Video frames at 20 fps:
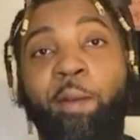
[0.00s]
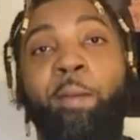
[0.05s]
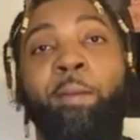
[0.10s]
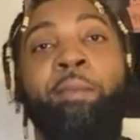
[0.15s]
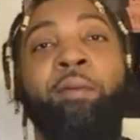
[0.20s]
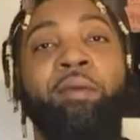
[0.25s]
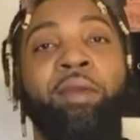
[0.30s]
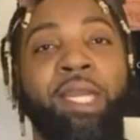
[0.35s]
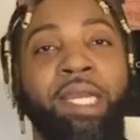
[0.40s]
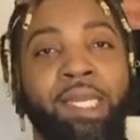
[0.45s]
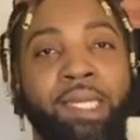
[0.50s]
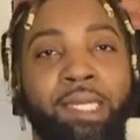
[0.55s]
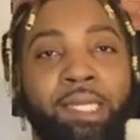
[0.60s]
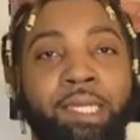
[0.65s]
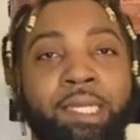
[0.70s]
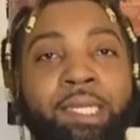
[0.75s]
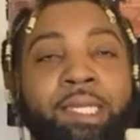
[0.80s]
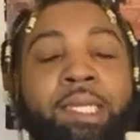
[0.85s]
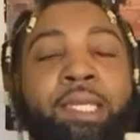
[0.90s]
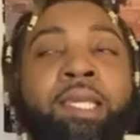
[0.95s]

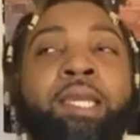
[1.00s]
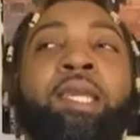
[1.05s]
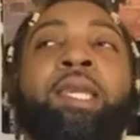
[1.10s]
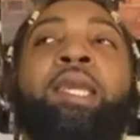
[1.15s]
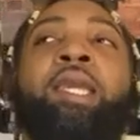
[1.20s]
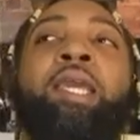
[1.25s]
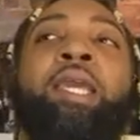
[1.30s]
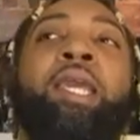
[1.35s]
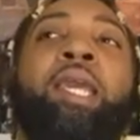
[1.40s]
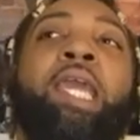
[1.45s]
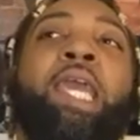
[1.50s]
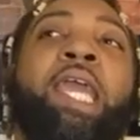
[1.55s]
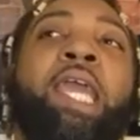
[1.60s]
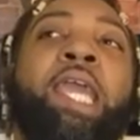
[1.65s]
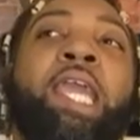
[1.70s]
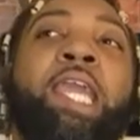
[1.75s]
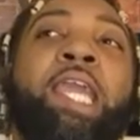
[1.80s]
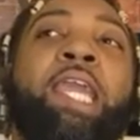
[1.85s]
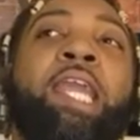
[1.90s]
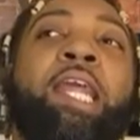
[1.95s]
Brandy,
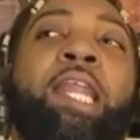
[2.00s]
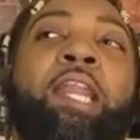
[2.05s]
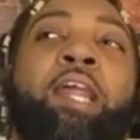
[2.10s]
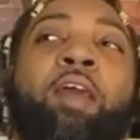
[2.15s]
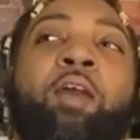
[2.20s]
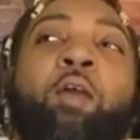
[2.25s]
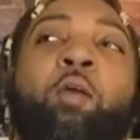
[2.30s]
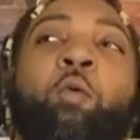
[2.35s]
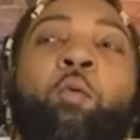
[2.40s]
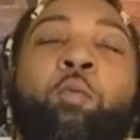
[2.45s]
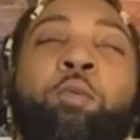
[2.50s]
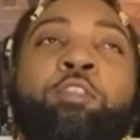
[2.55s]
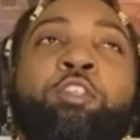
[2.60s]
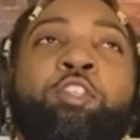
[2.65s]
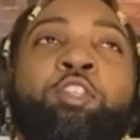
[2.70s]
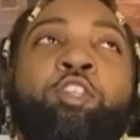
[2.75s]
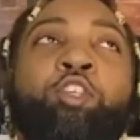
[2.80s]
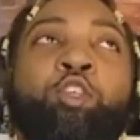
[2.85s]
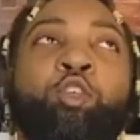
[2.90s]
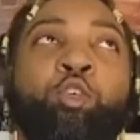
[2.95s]
and
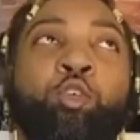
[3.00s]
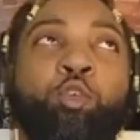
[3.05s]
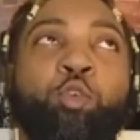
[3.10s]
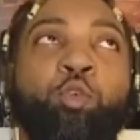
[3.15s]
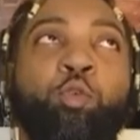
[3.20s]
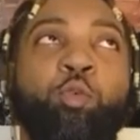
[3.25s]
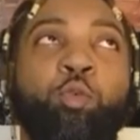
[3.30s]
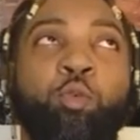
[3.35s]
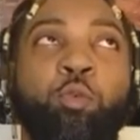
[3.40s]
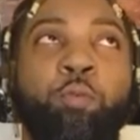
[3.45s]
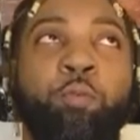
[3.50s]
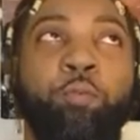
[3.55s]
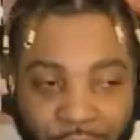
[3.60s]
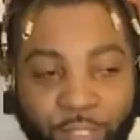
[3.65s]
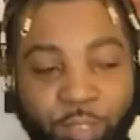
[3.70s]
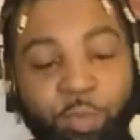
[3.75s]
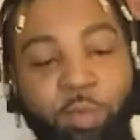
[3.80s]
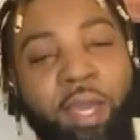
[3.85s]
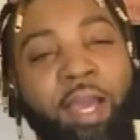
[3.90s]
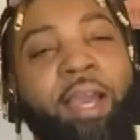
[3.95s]
two
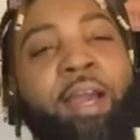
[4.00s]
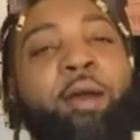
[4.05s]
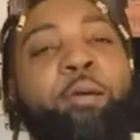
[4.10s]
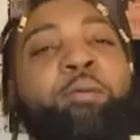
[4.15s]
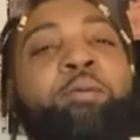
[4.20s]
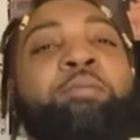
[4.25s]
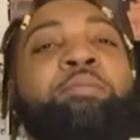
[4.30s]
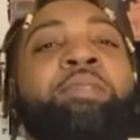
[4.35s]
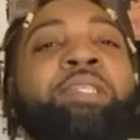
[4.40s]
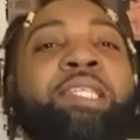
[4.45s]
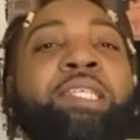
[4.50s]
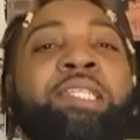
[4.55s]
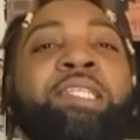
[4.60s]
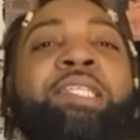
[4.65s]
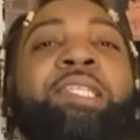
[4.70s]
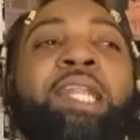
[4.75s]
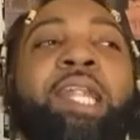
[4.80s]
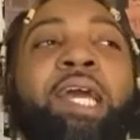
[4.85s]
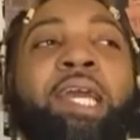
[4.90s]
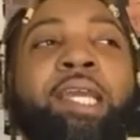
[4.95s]
albums that's
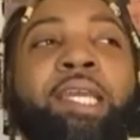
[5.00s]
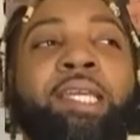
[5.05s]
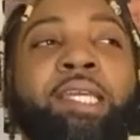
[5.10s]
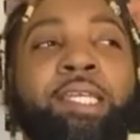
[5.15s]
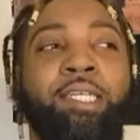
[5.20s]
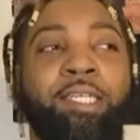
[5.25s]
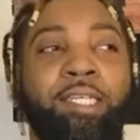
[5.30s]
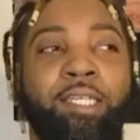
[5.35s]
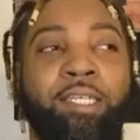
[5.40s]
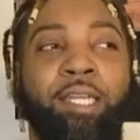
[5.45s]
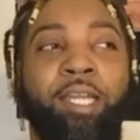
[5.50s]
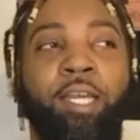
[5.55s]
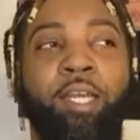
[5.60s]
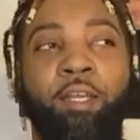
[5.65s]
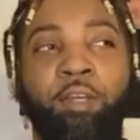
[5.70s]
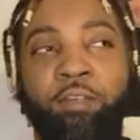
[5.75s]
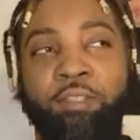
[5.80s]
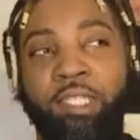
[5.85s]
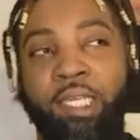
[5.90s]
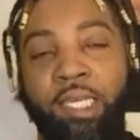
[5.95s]
like, that
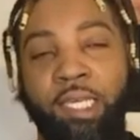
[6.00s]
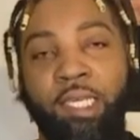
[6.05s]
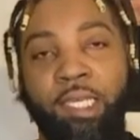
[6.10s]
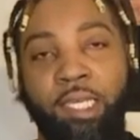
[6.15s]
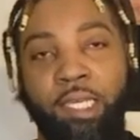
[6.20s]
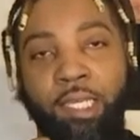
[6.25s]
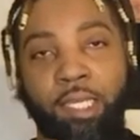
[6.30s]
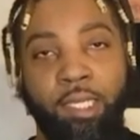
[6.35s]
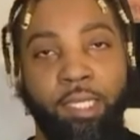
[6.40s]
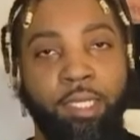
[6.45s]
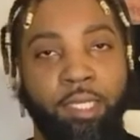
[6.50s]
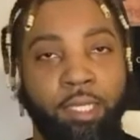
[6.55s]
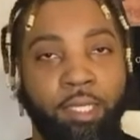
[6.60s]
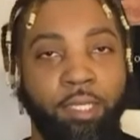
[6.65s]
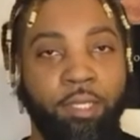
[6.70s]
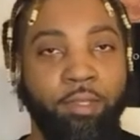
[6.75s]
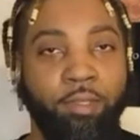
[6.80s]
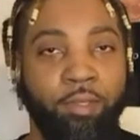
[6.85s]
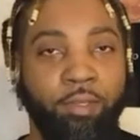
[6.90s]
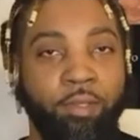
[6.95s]
goes head to head.
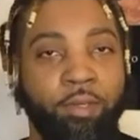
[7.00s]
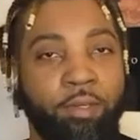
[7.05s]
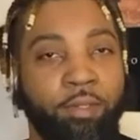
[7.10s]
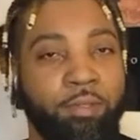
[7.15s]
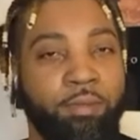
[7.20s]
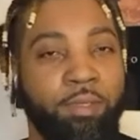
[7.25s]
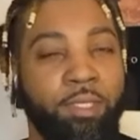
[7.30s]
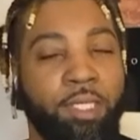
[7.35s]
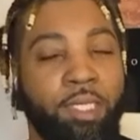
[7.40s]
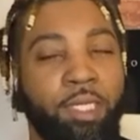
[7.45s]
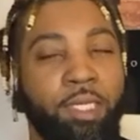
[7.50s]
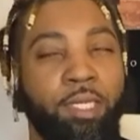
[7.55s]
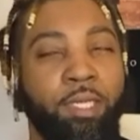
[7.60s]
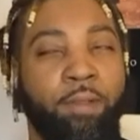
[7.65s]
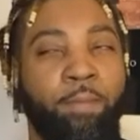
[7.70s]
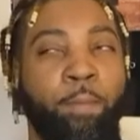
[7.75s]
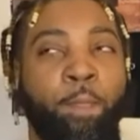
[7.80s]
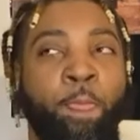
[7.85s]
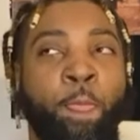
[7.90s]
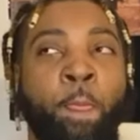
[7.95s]
You know what I'm saying?